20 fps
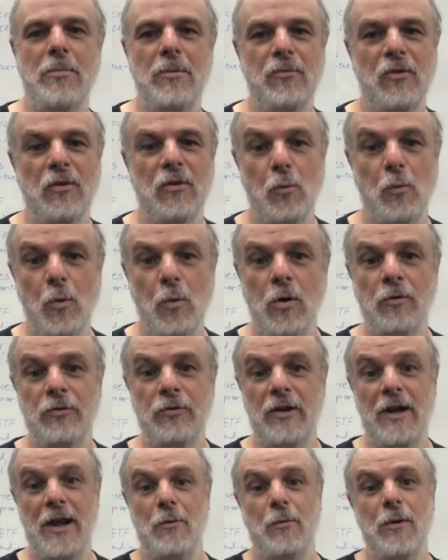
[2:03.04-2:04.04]
in the world
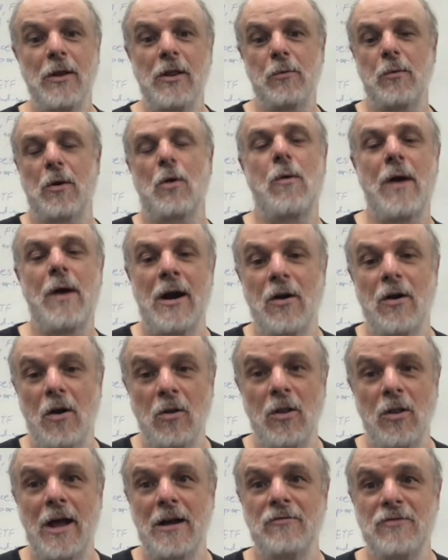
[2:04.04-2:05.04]
today really require a
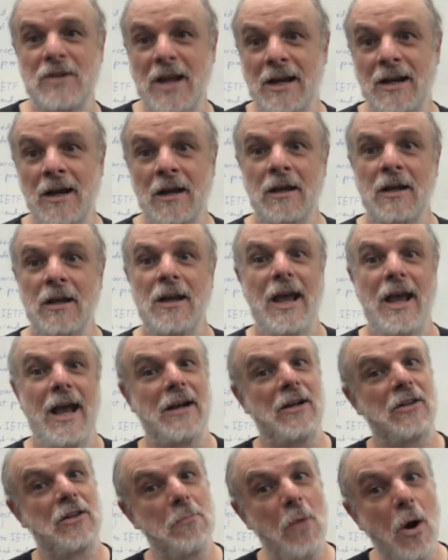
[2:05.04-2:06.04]
lot of data. And
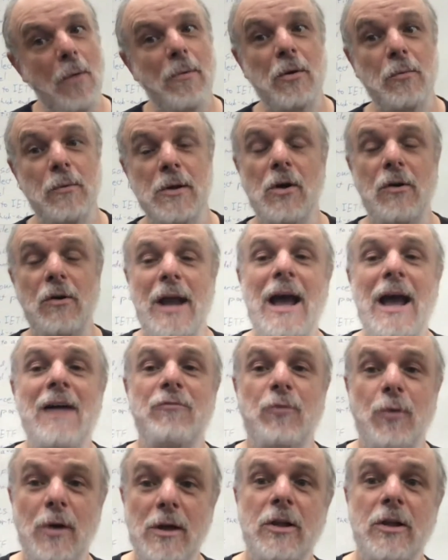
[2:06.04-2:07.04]
at the moment, we don't have
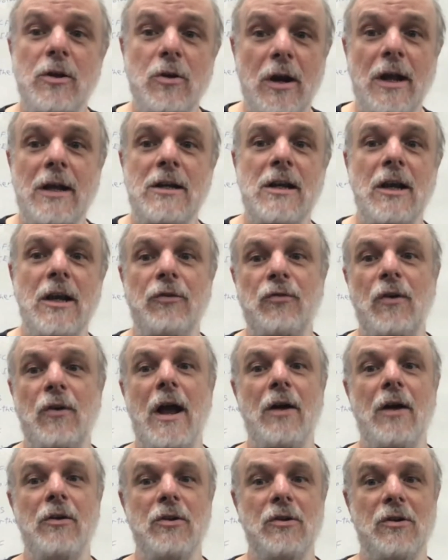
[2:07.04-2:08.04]
really good ideas for
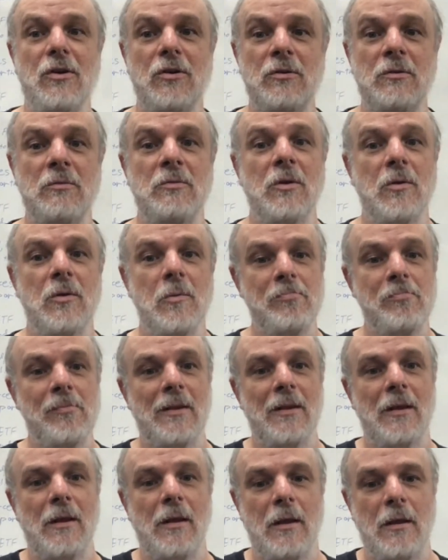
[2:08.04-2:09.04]
how you can
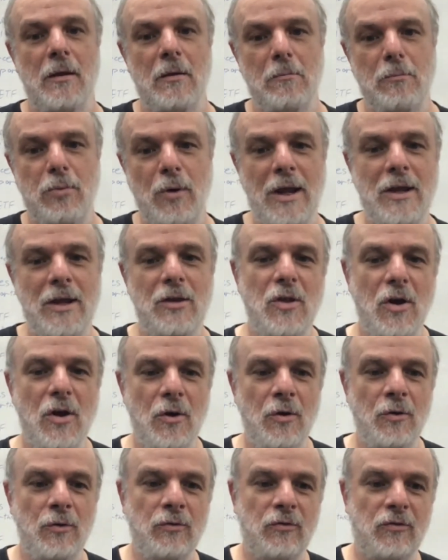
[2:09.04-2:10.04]
bring
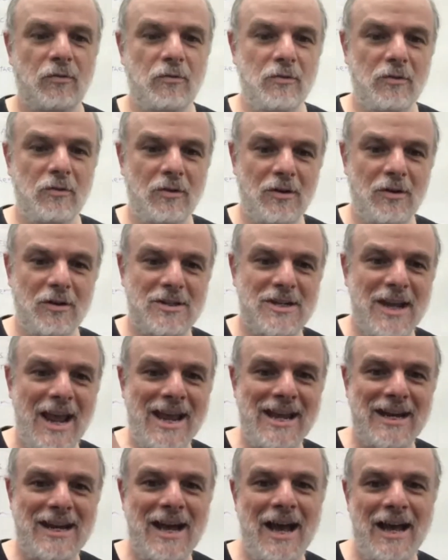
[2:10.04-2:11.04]
those
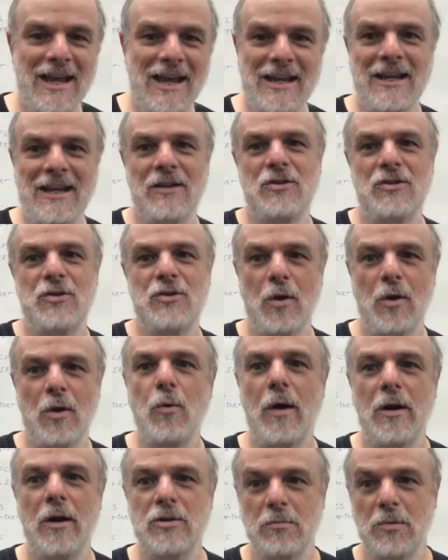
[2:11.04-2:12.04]
data into a
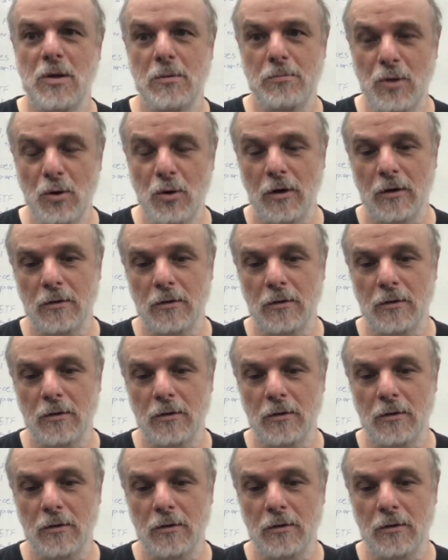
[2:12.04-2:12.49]
quantum computer.